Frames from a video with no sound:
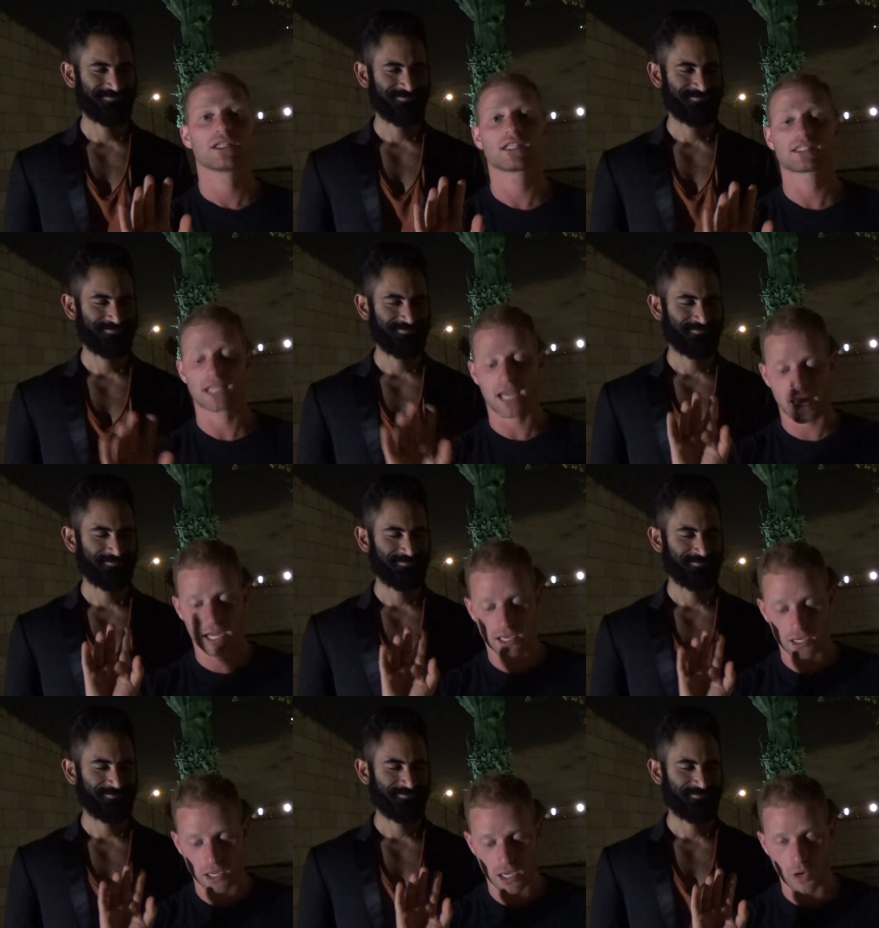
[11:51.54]
Speaker 1: to saying
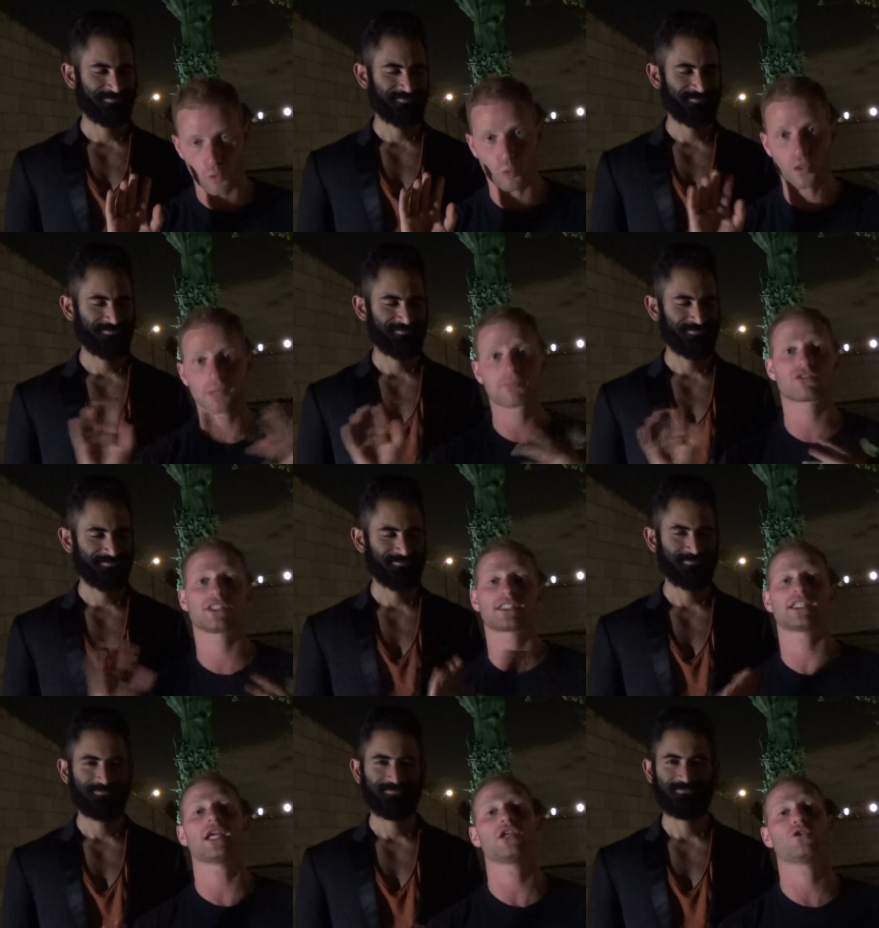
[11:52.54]
we
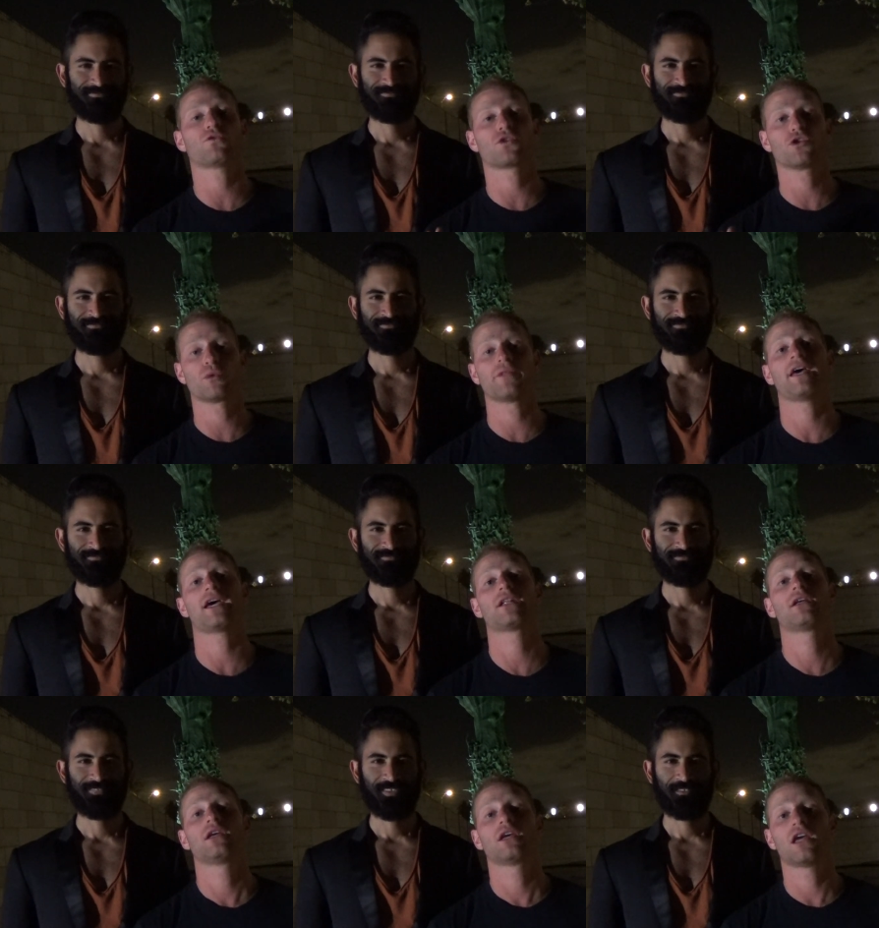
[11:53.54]
appreciate you for doing that
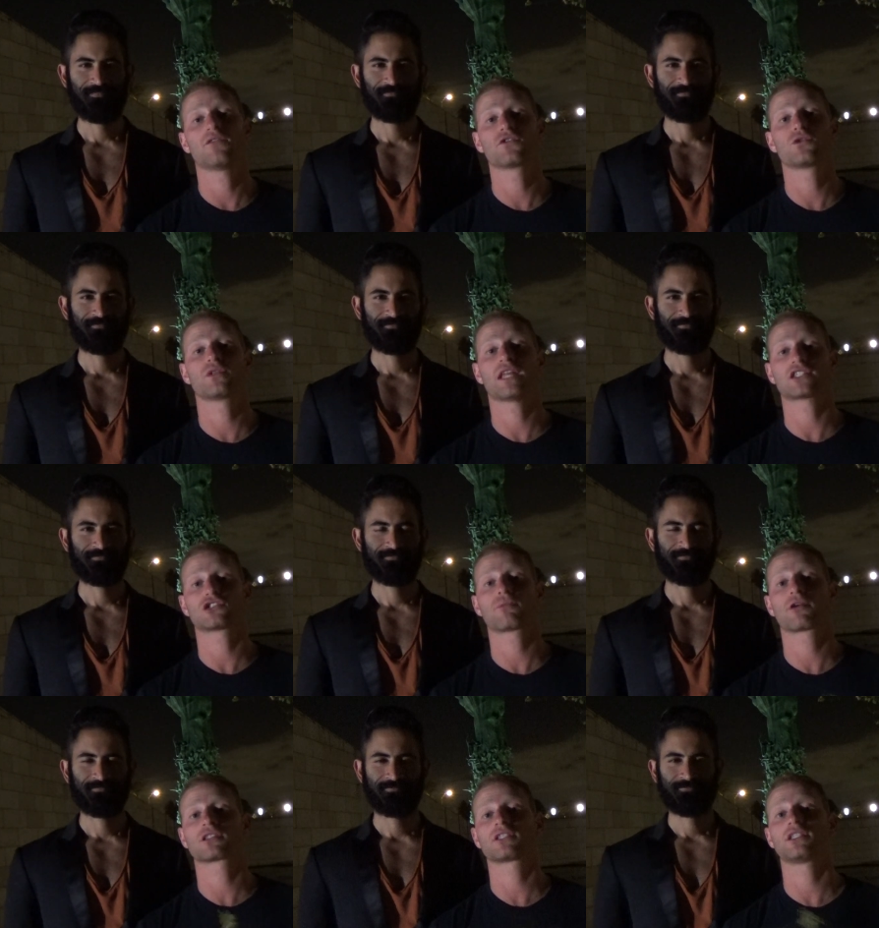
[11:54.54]
and for doing that so
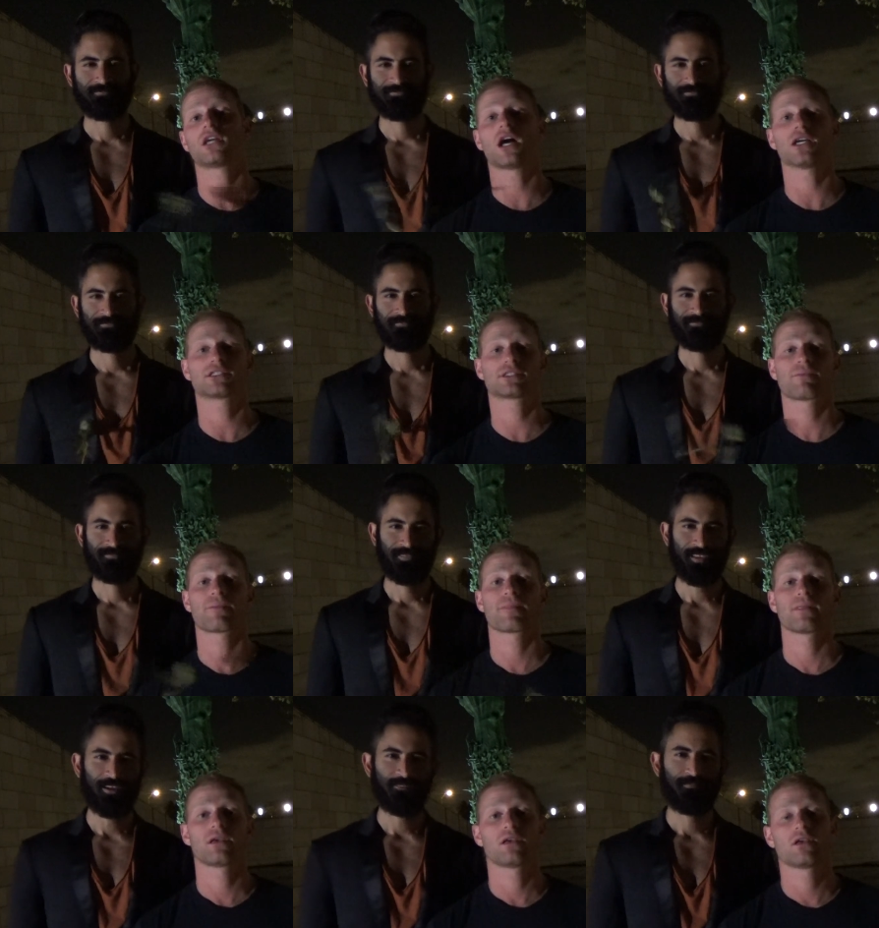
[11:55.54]
personally to us.
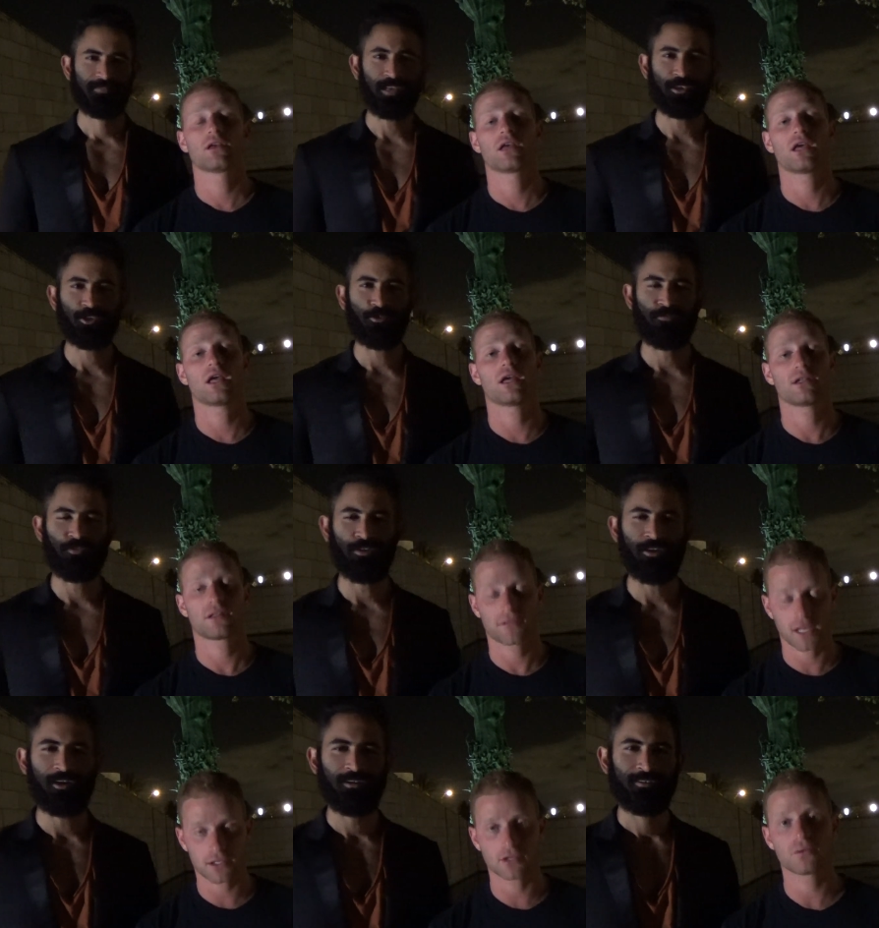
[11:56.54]
Thank
Speaker 2: you
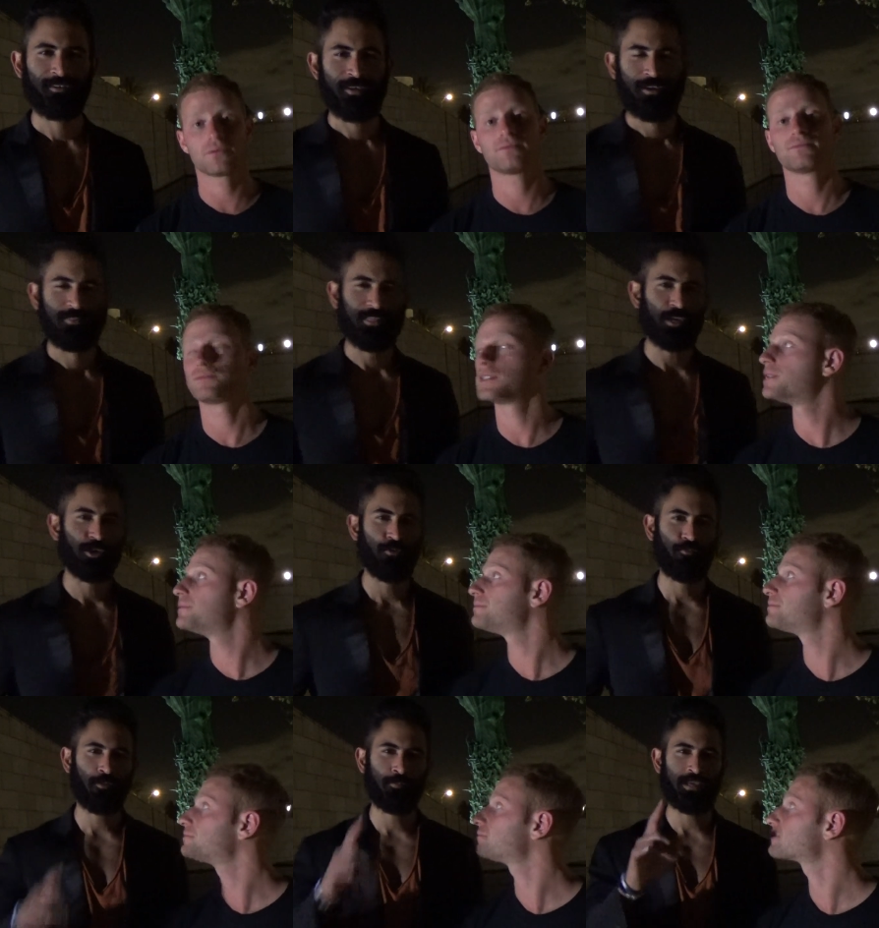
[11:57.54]
for thank you
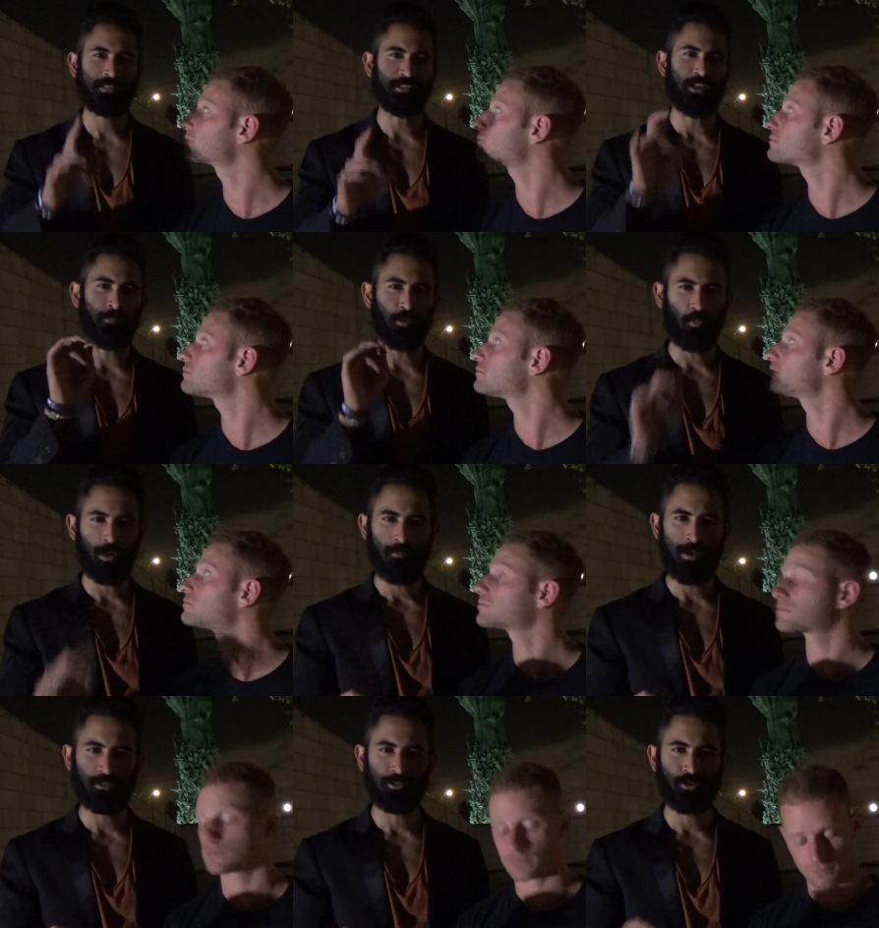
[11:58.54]
for being the #1
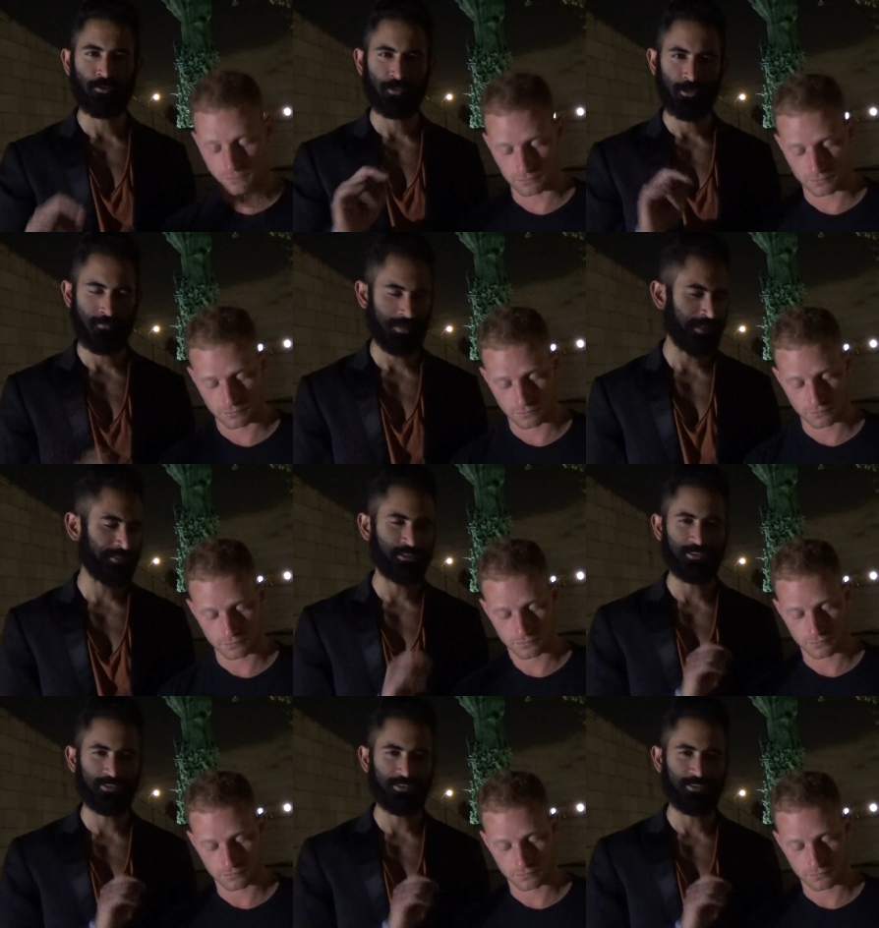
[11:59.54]
mentor to me, to